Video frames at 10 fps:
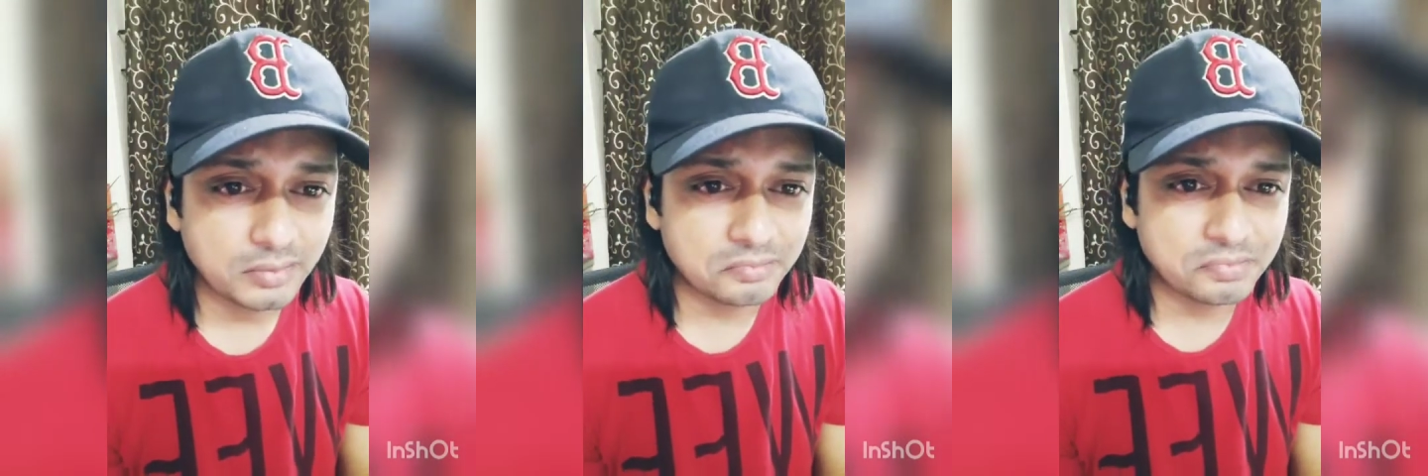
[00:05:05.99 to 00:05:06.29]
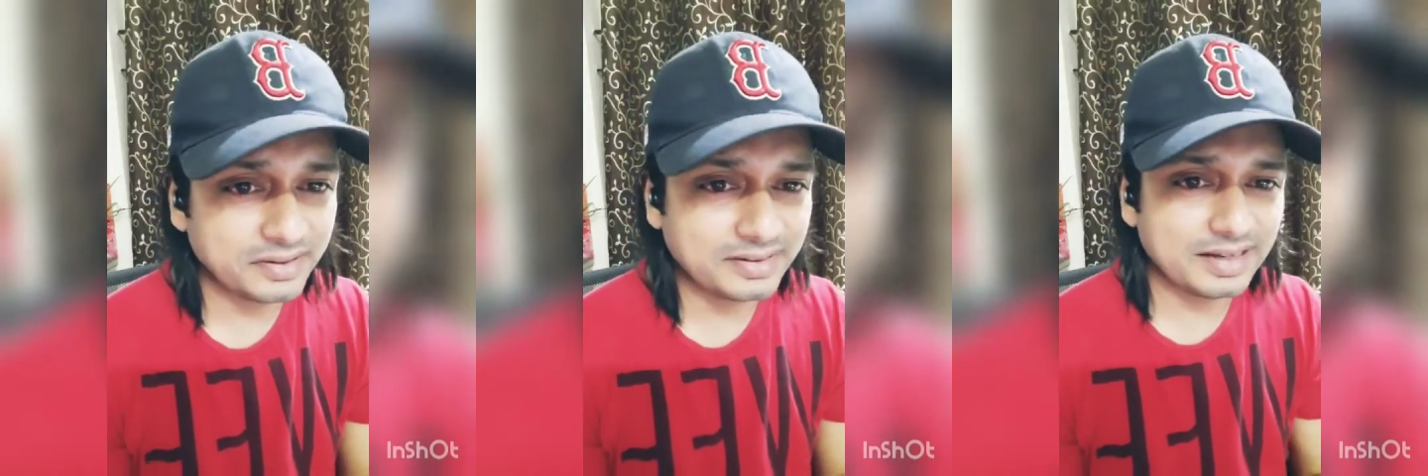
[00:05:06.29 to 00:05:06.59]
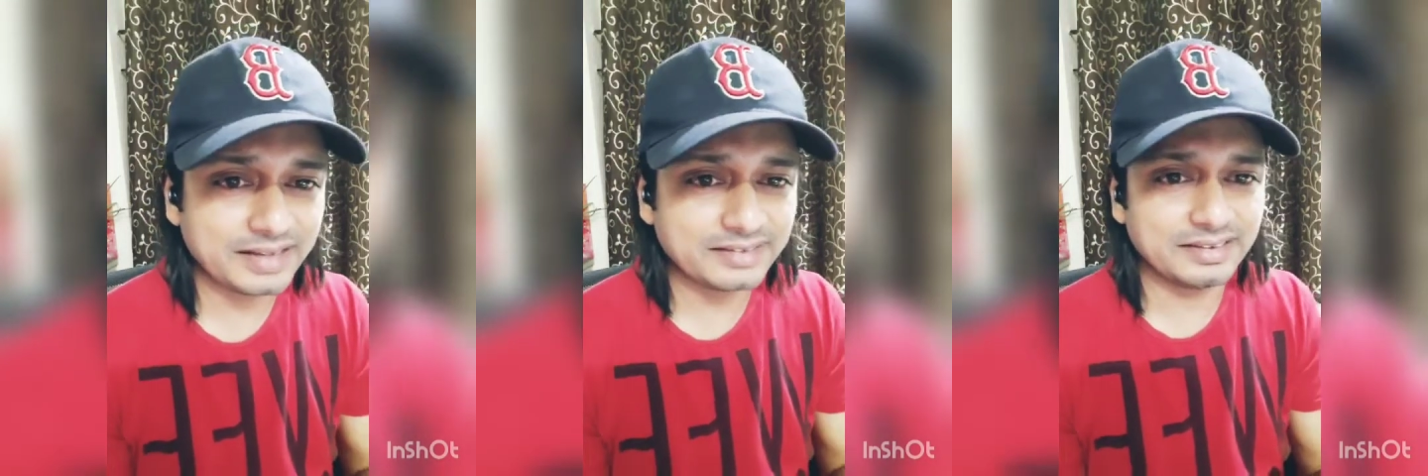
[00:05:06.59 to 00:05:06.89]
But
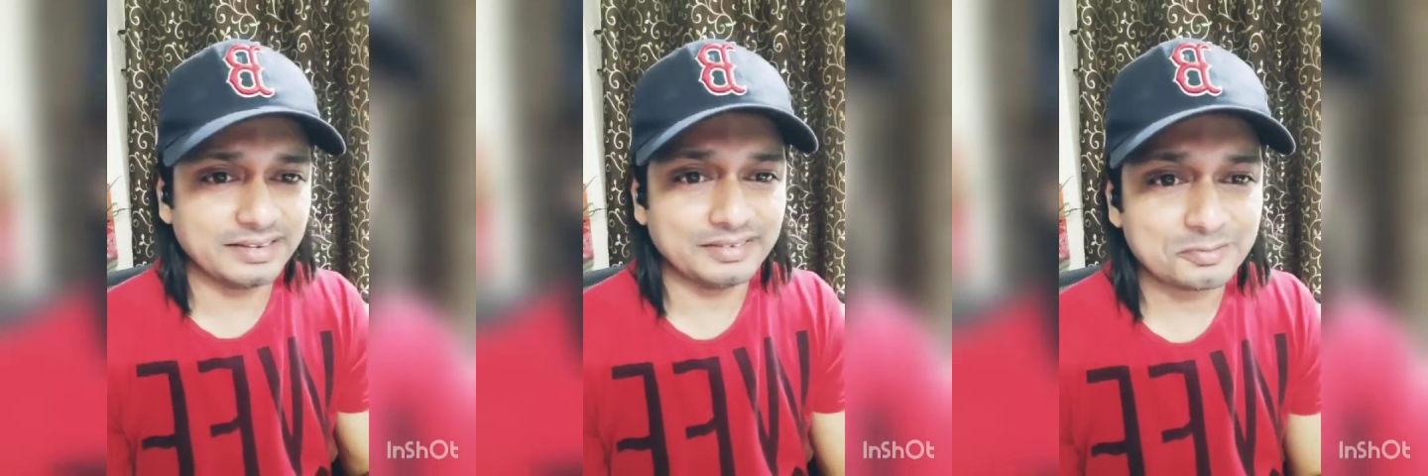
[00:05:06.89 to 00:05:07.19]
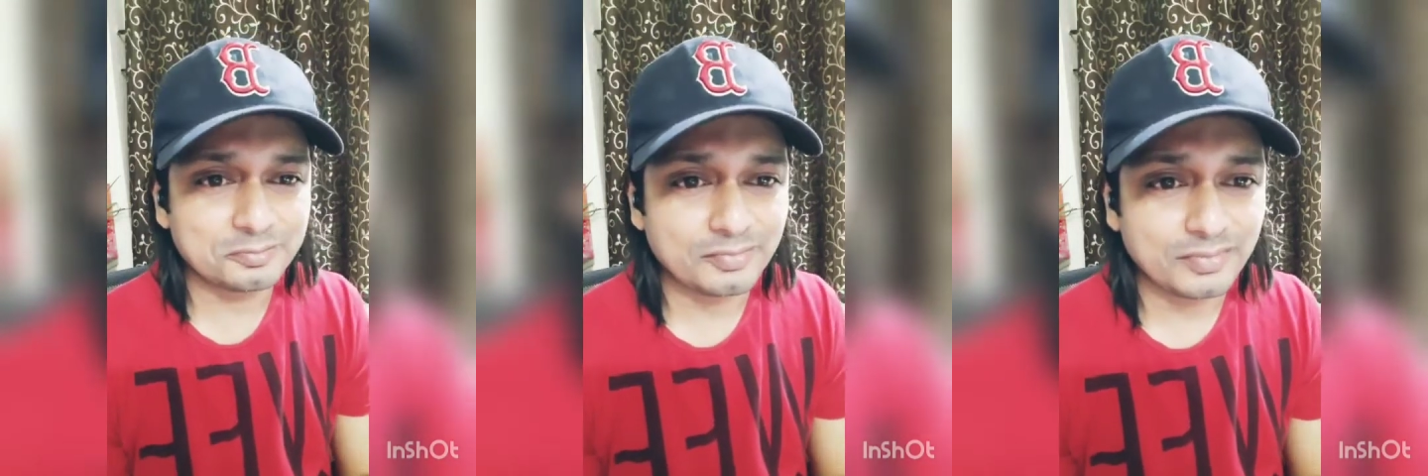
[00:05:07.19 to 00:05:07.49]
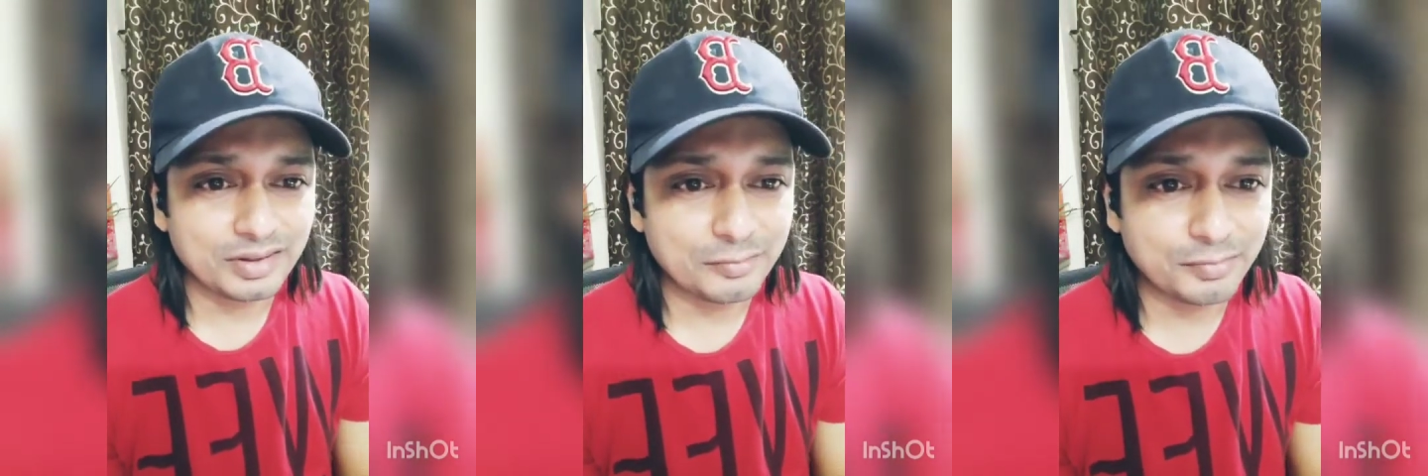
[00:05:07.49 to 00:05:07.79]
I didn't,
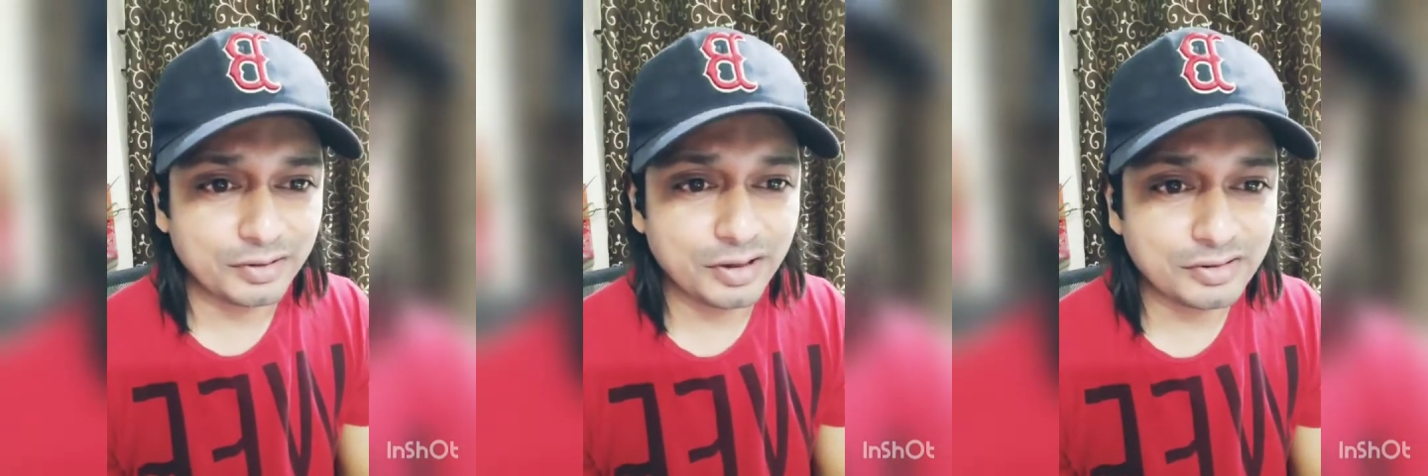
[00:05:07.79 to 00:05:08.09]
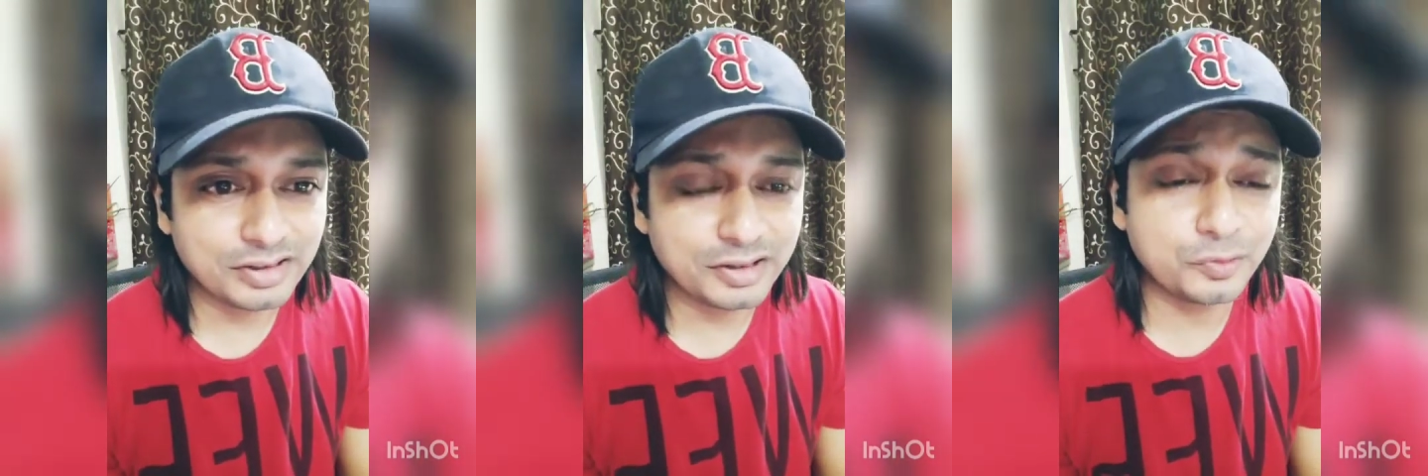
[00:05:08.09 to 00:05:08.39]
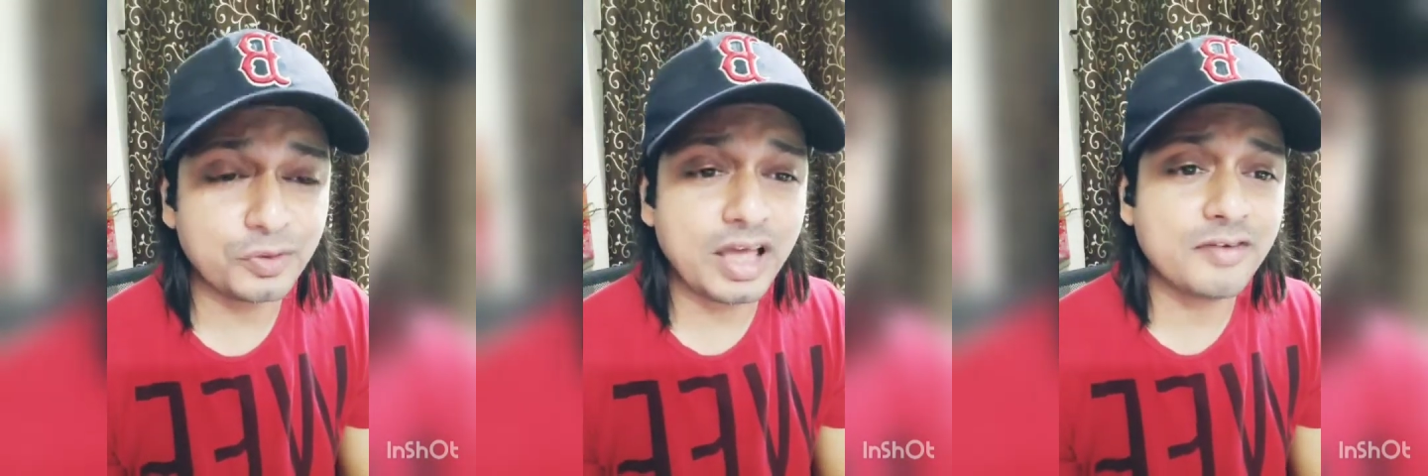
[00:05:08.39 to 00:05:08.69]
because it
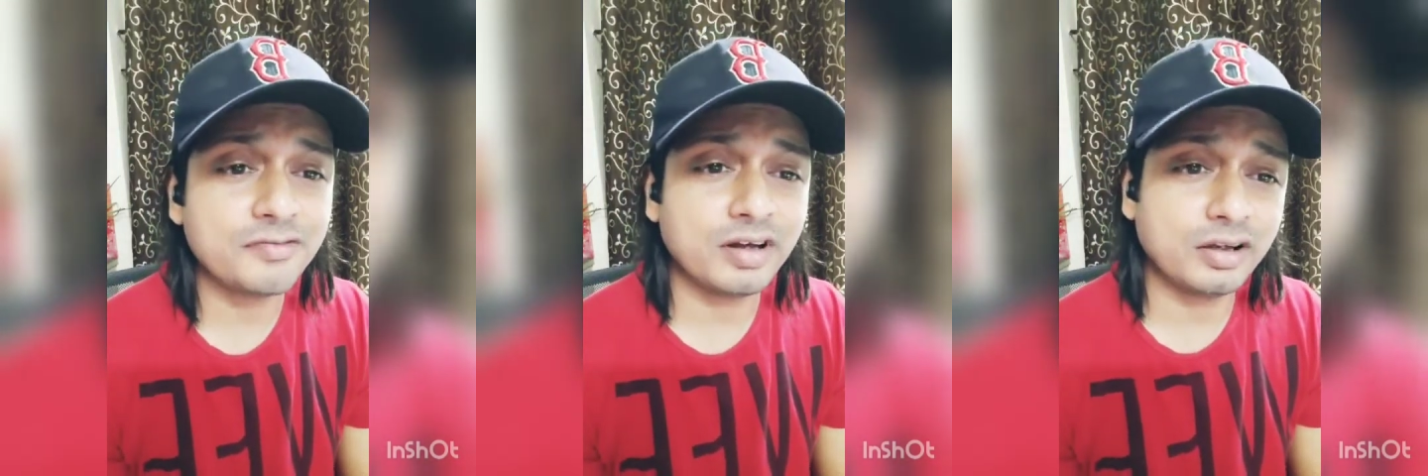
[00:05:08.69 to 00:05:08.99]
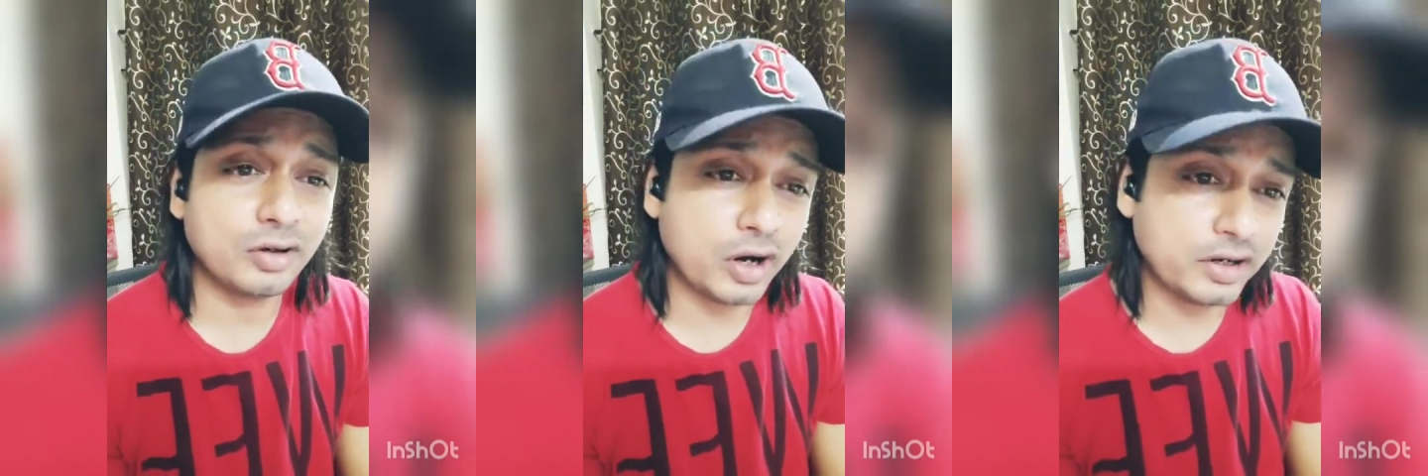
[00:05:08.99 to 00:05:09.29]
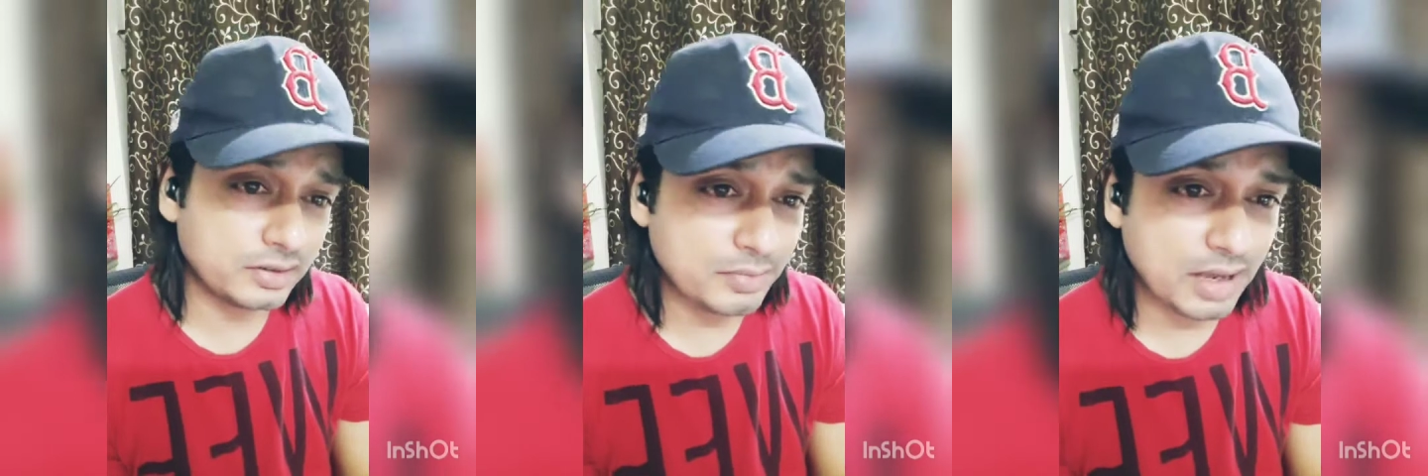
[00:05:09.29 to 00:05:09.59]
could have
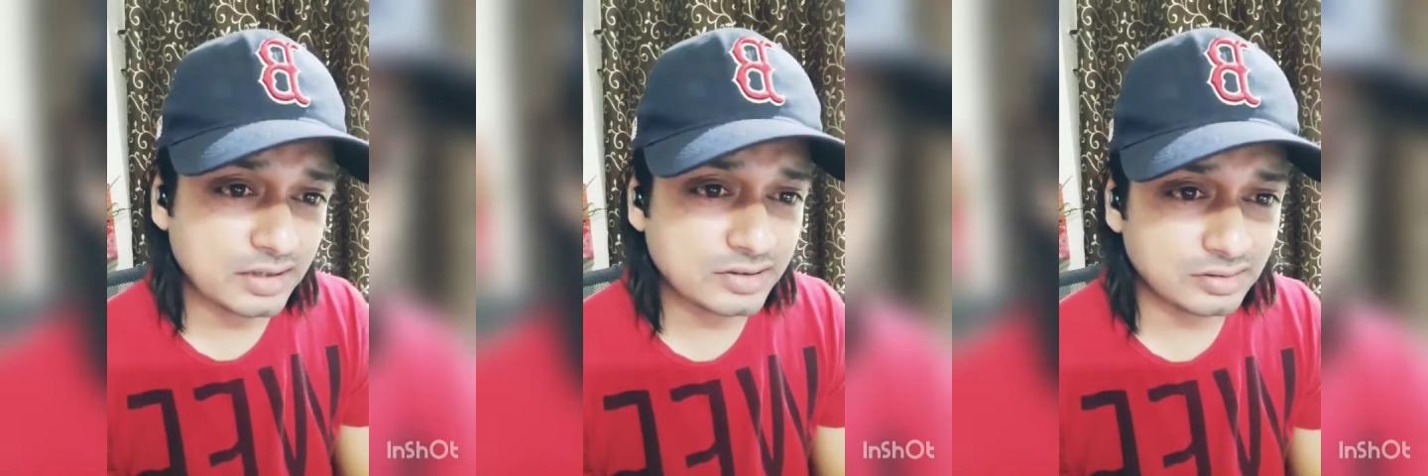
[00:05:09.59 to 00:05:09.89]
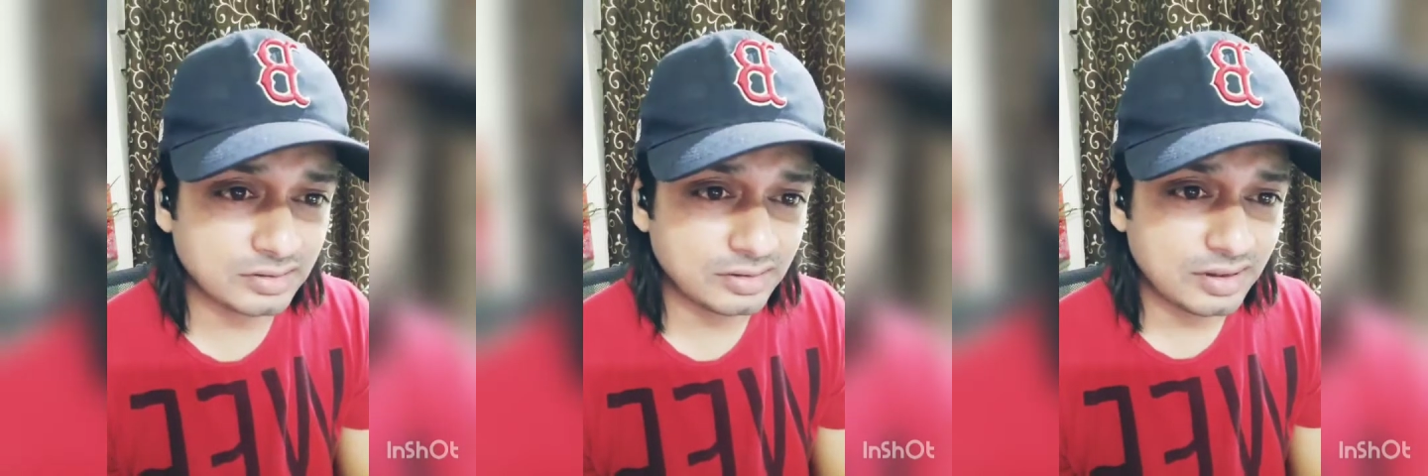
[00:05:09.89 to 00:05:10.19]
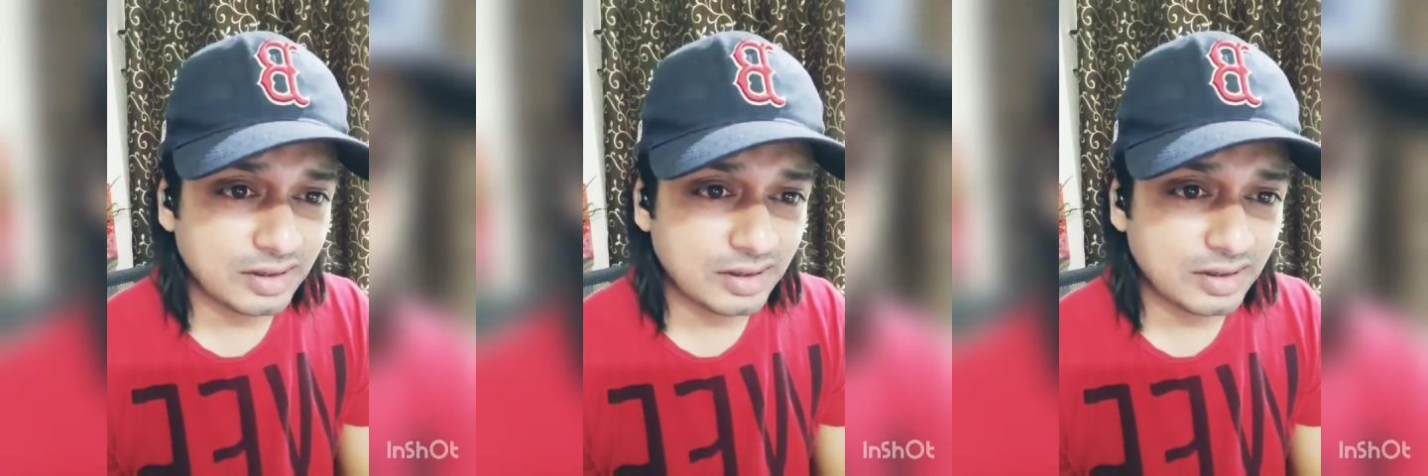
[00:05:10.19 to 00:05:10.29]
annoyed the manager,